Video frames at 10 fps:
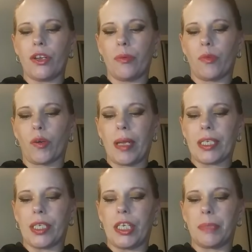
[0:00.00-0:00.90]
No more
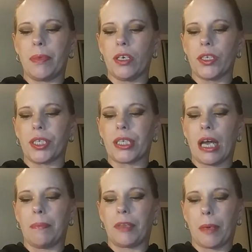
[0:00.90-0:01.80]
messy spills.
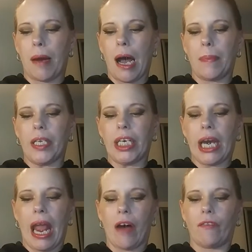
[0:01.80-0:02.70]
The pop in
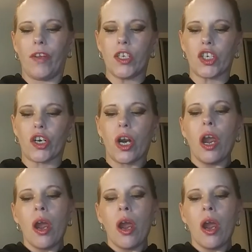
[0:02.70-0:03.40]
and out feature